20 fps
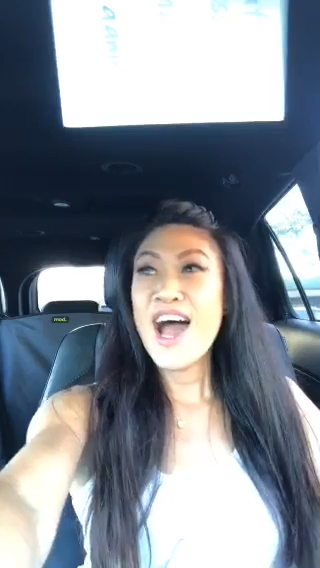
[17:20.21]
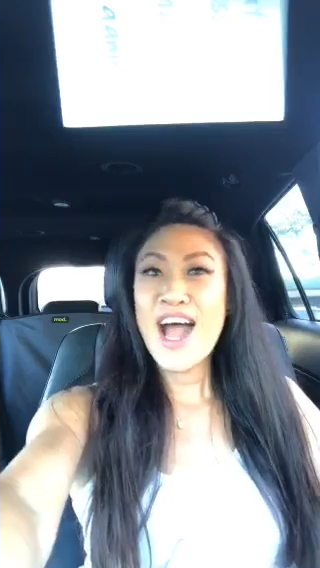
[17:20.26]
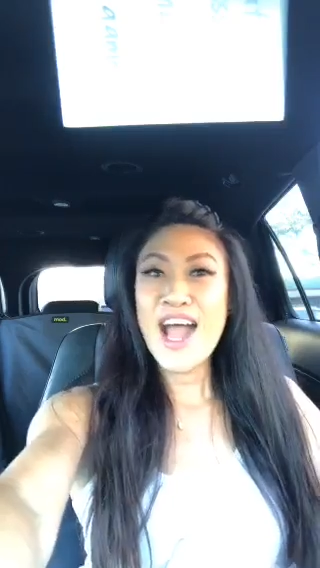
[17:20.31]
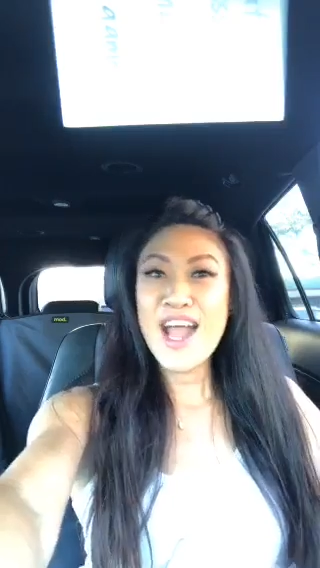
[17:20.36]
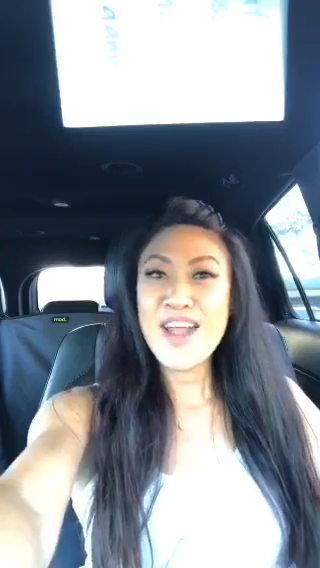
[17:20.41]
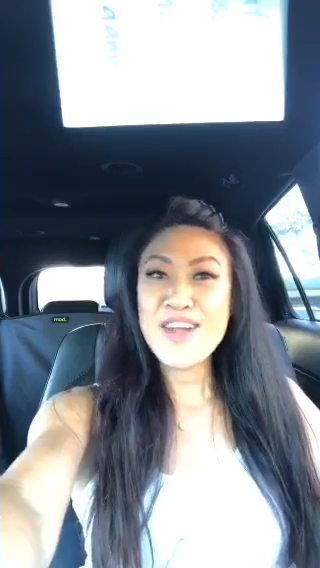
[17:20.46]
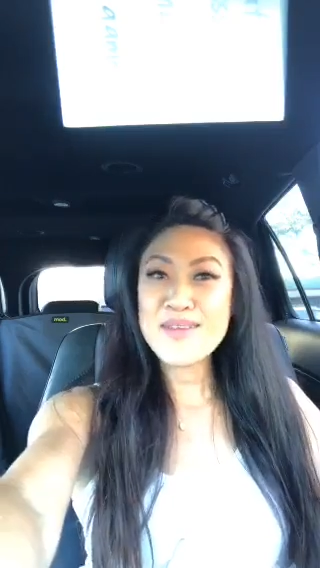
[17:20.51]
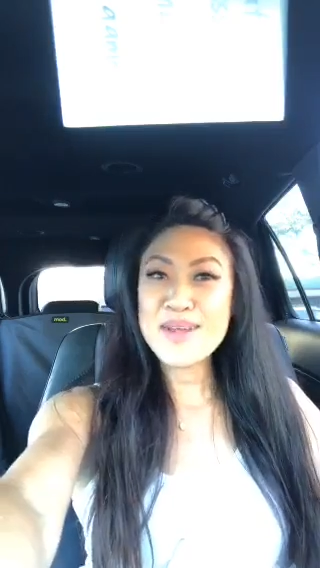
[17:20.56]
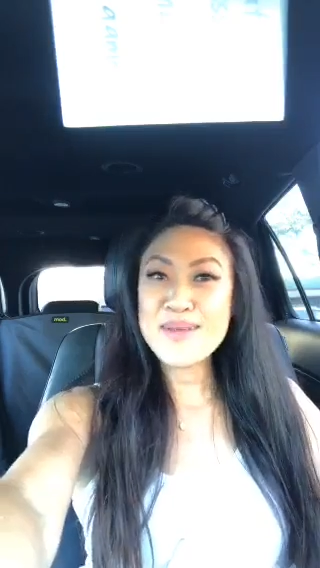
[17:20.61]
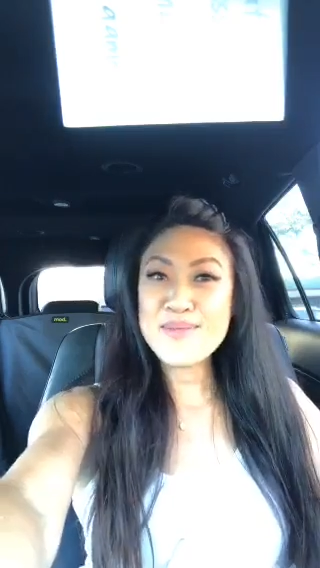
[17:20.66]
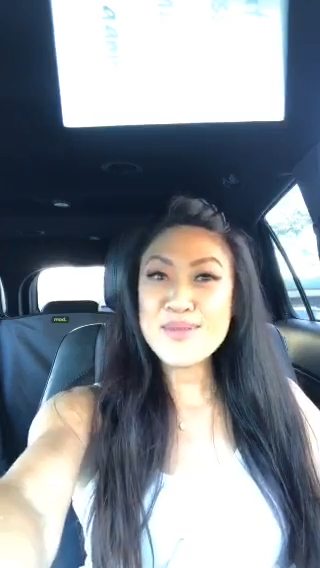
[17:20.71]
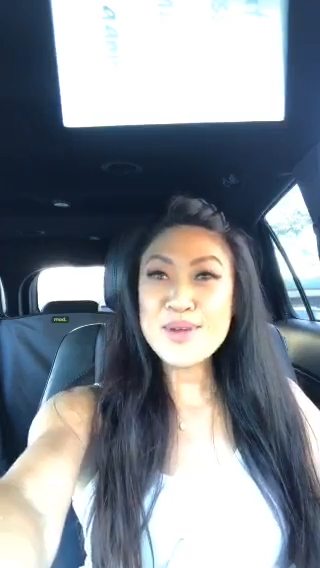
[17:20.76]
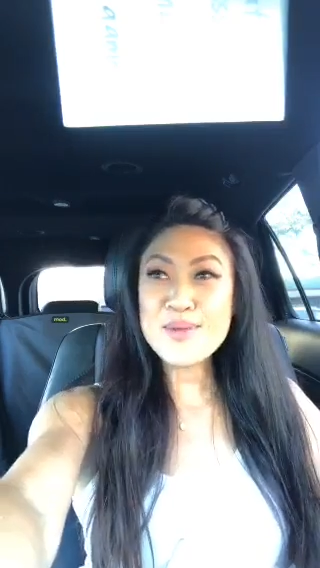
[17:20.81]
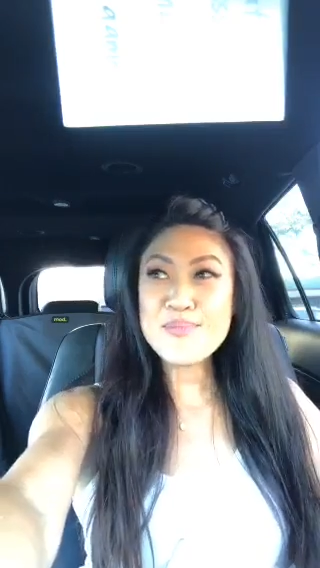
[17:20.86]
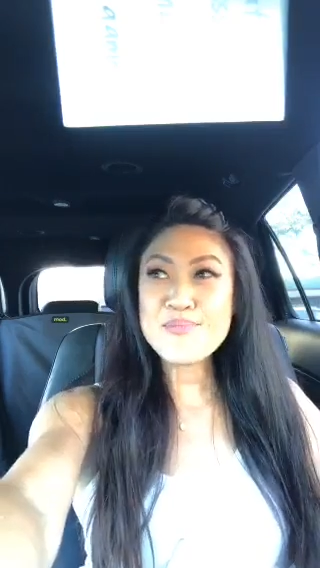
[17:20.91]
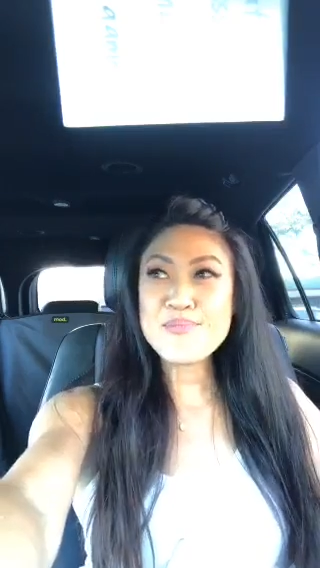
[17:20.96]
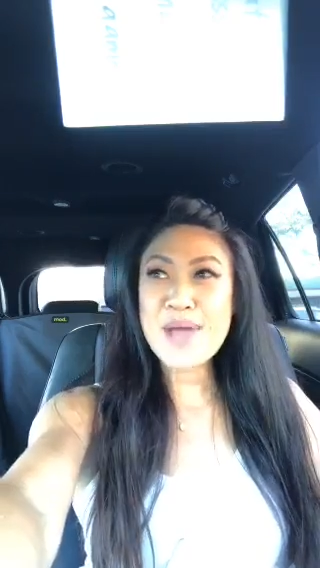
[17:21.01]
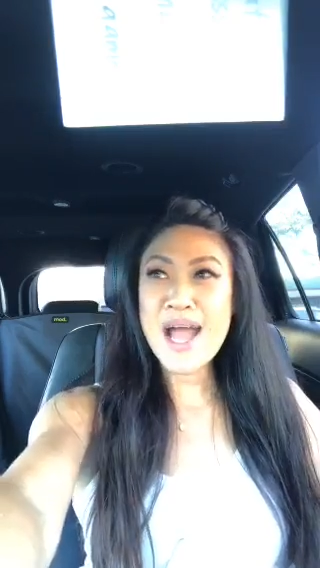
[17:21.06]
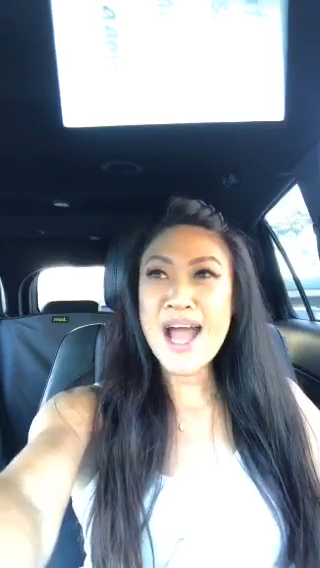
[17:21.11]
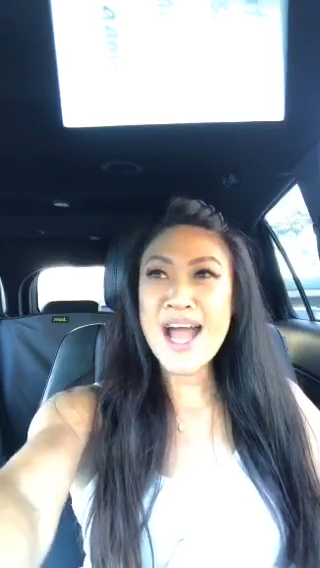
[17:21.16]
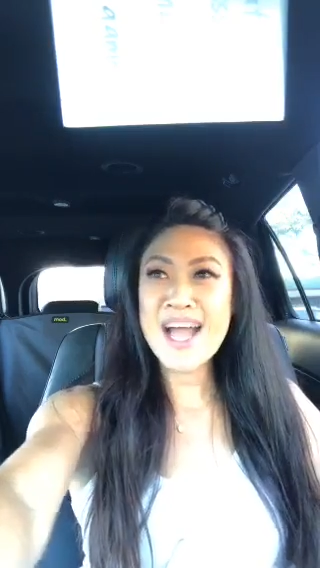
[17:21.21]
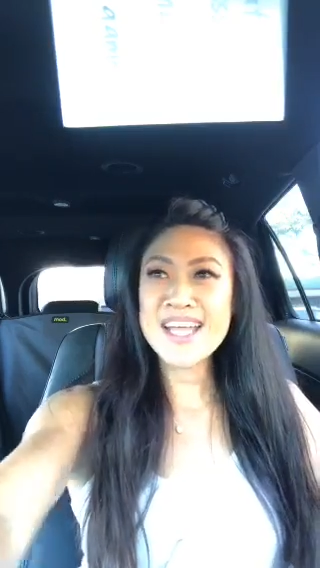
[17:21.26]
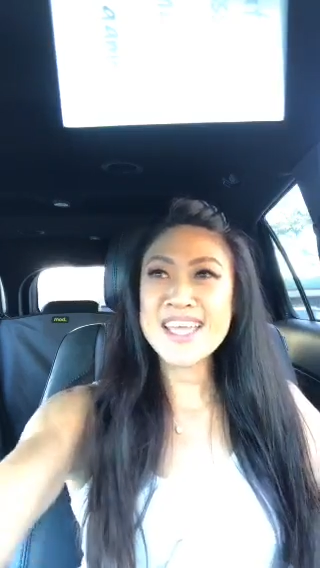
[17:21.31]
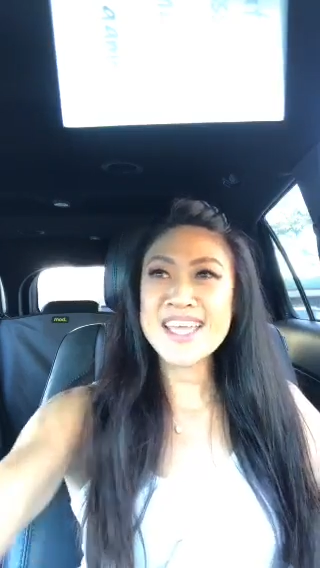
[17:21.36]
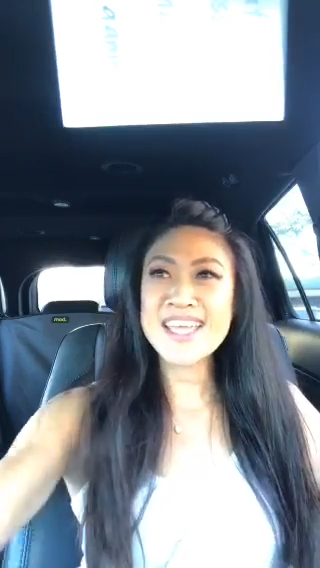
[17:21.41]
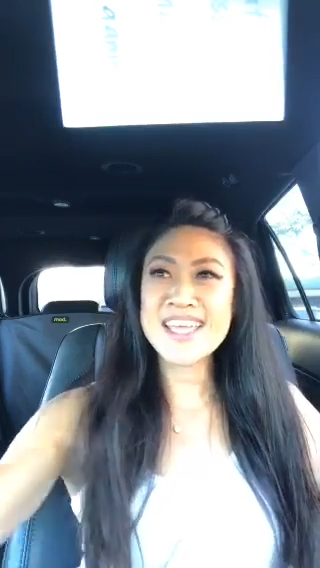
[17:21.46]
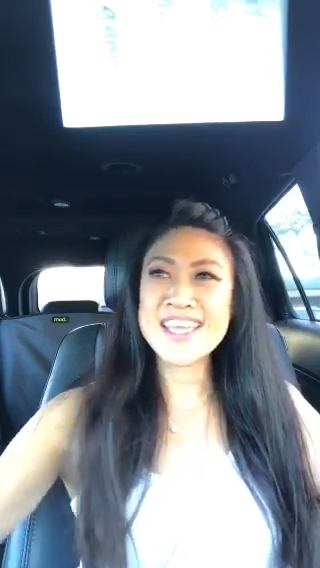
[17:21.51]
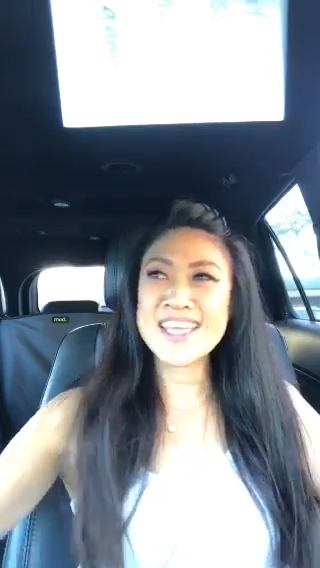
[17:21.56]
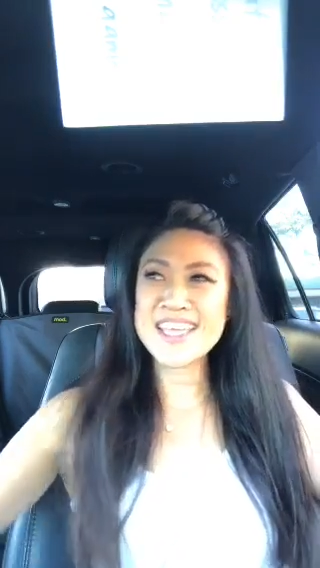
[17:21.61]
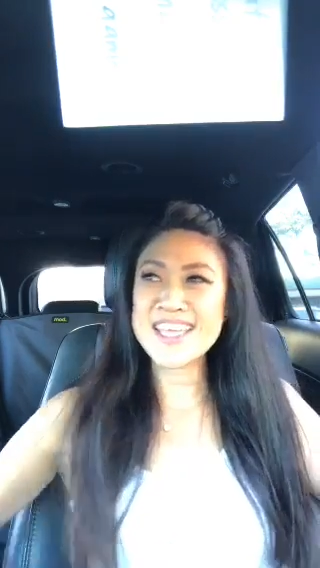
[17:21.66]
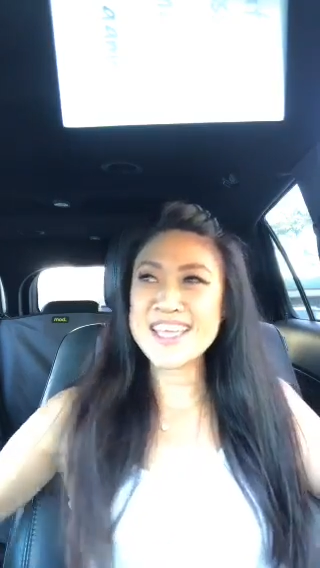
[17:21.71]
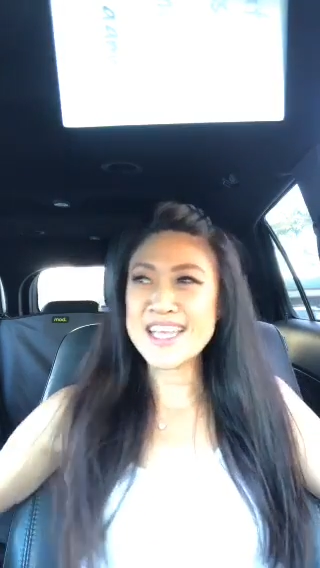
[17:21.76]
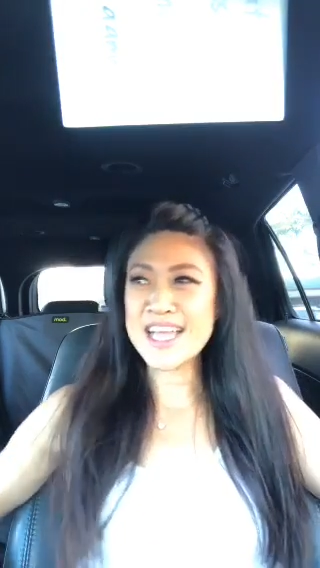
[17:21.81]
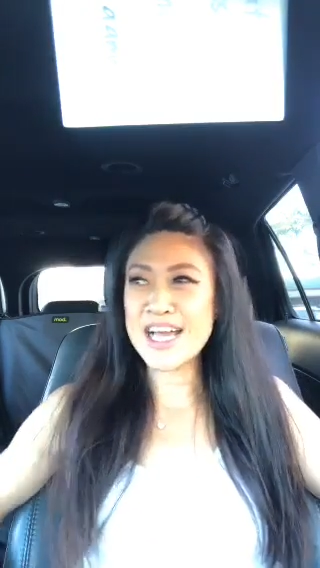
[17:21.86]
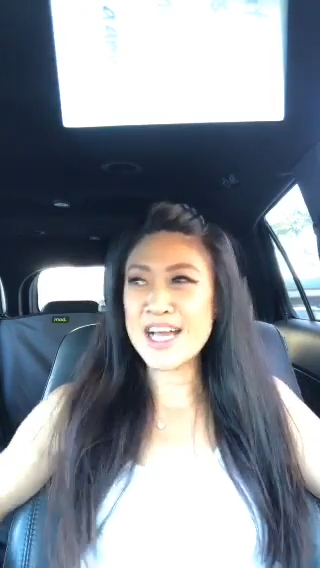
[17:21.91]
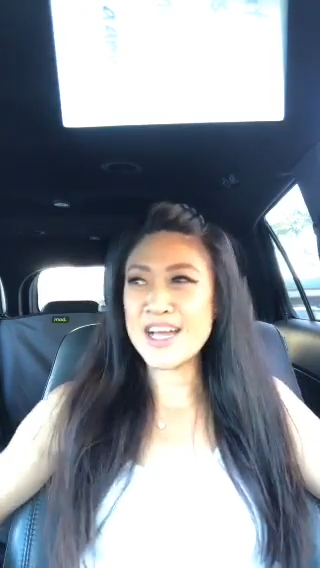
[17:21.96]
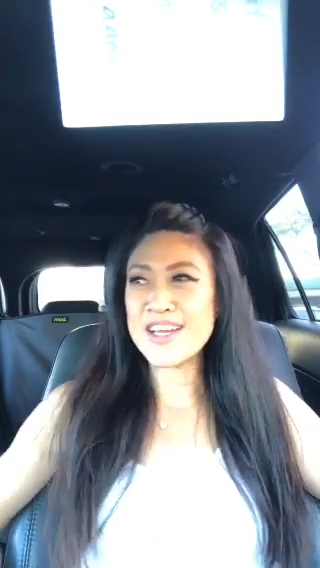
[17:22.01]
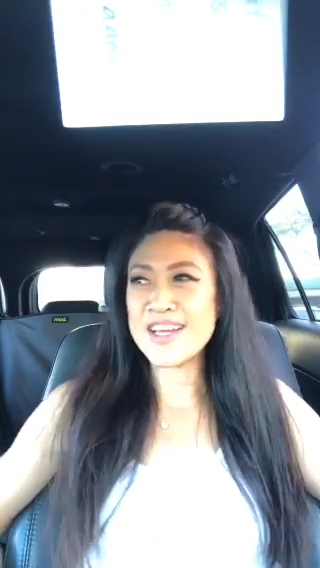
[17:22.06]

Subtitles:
I remember back in